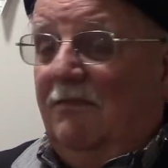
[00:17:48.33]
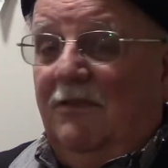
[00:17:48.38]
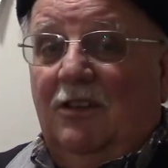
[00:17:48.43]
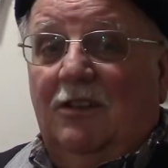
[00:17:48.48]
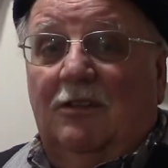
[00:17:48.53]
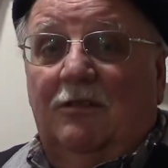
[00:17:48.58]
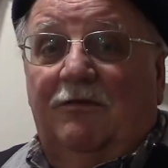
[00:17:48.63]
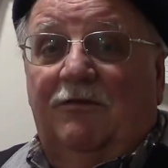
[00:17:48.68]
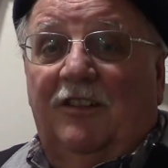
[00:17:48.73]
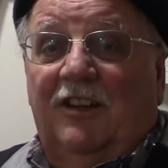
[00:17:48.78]

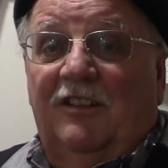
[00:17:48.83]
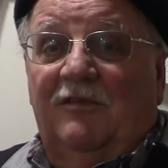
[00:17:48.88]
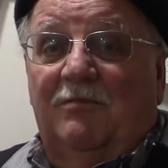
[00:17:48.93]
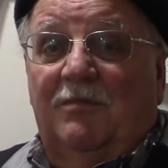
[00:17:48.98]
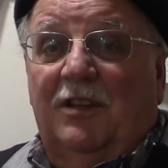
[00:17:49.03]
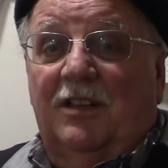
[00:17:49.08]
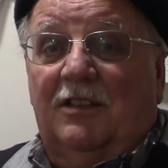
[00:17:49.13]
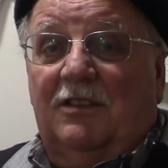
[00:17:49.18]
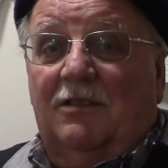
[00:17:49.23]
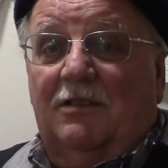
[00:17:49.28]
you know,
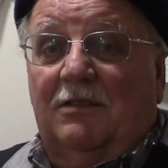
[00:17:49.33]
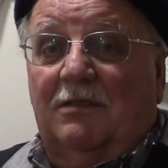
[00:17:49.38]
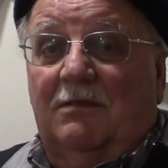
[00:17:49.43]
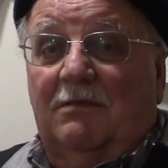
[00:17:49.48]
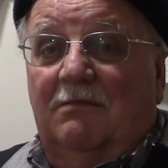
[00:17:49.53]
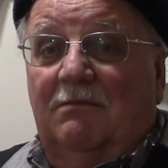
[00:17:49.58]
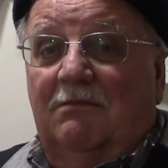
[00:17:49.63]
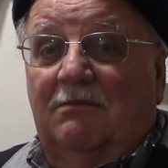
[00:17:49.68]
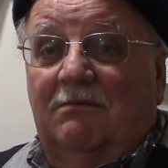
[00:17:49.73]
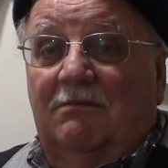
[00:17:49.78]

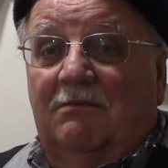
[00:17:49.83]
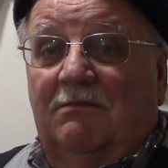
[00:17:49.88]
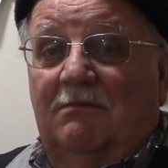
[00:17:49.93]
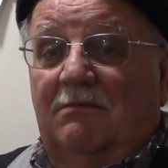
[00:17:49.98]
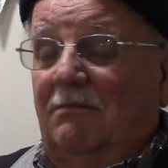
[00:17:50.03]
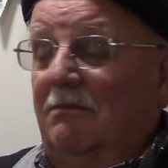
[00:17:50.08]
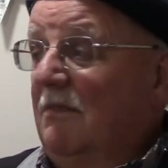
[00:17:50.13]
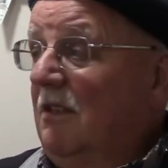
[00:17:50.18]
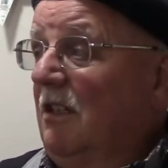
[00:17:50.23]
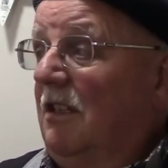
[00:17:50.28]
$5
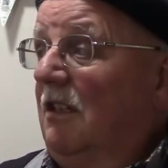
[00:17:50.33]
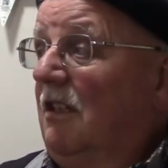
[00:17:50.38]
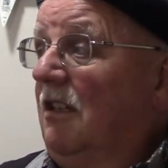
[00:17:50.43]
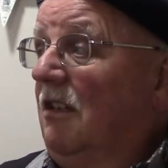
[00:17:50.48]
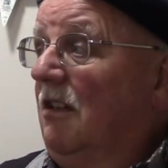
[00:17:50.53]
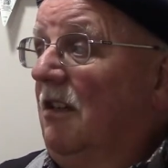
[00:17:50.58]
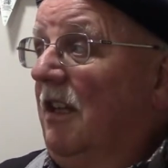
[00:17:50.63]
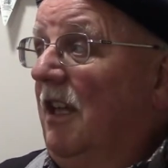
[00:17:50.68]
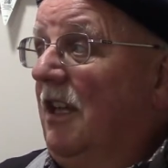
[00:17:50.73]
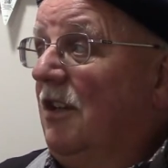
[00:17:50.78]
and
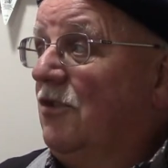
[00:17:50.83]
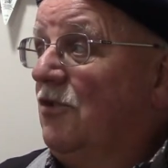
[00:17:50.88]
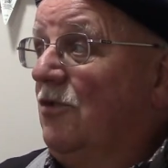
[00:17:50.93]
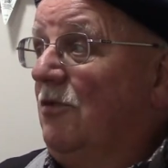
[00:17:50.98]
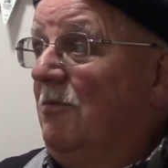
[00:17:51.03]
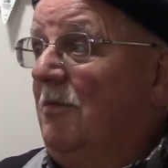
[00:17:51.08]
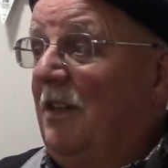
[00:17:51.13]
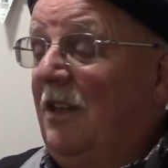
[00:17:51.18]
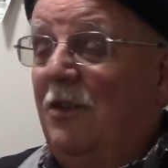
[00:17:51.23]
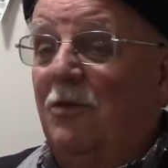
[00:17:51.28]
it'll last
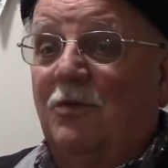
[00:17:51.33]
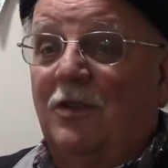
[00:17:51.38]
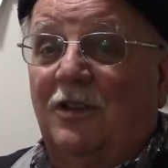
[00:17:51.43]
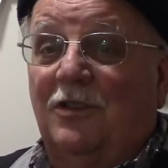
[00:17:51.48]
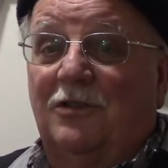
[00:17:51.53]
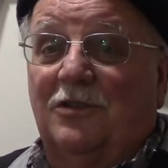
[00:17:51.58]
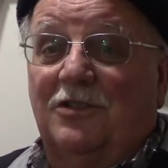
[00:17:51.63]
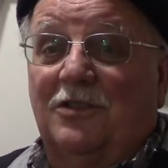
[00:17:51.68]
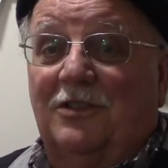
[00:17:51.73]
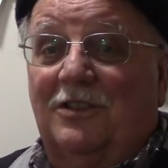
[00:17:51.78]
you many
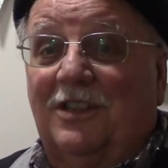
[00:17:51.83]
winters,